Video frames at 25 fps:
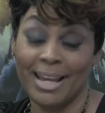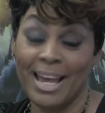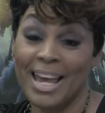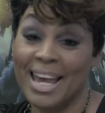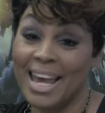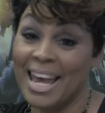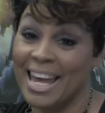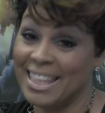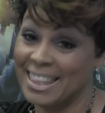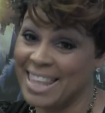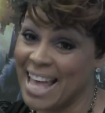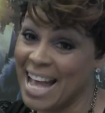
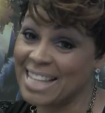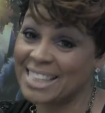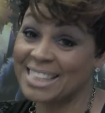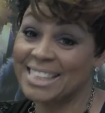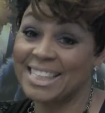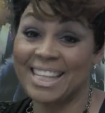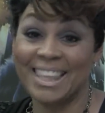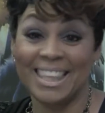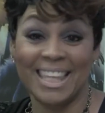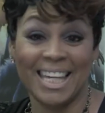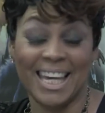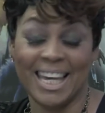And that's
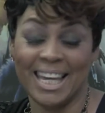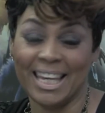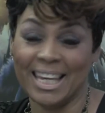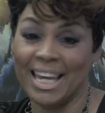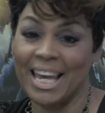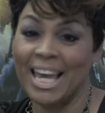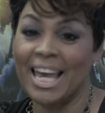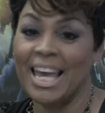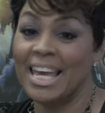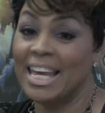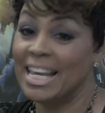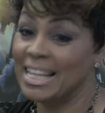the thing,
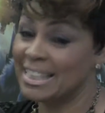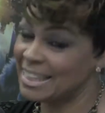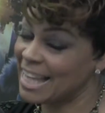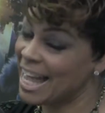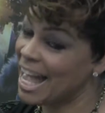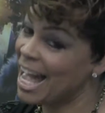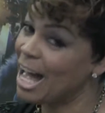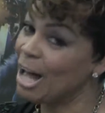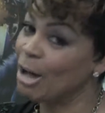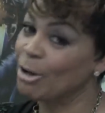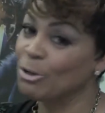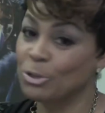is
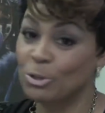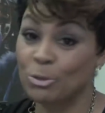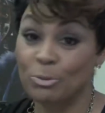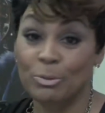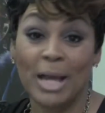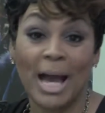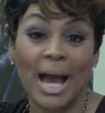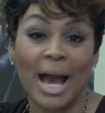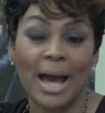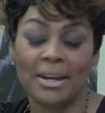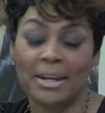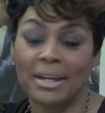how you
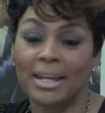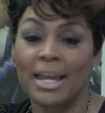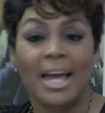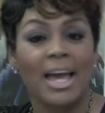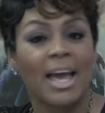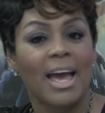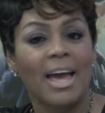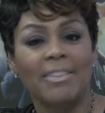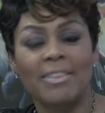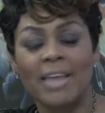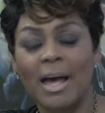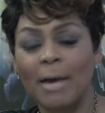got it.
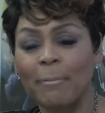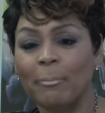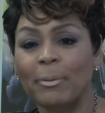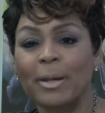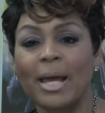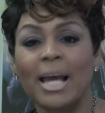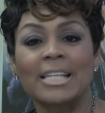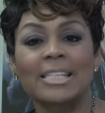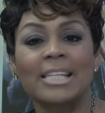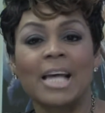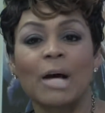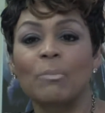And that
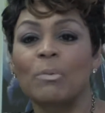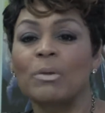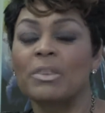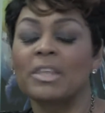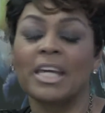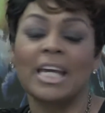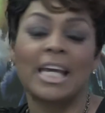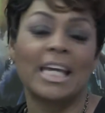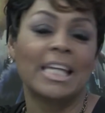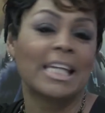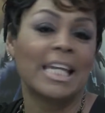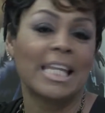plays out with
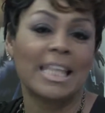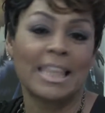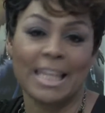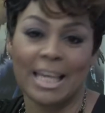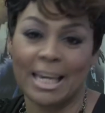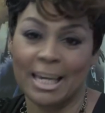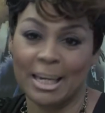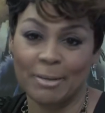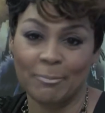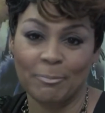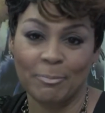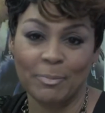
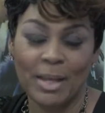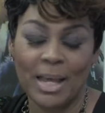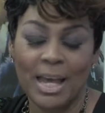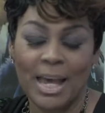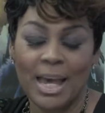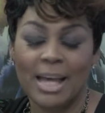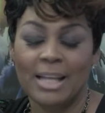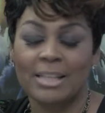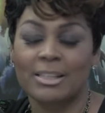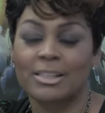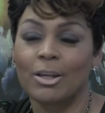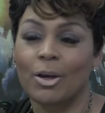anything.
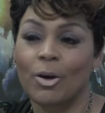And so,